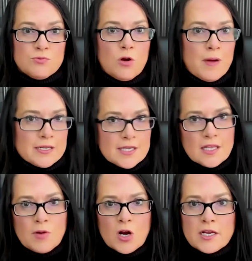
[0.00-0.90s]
robot
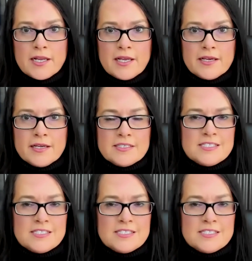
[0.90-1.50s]
telemarketing, and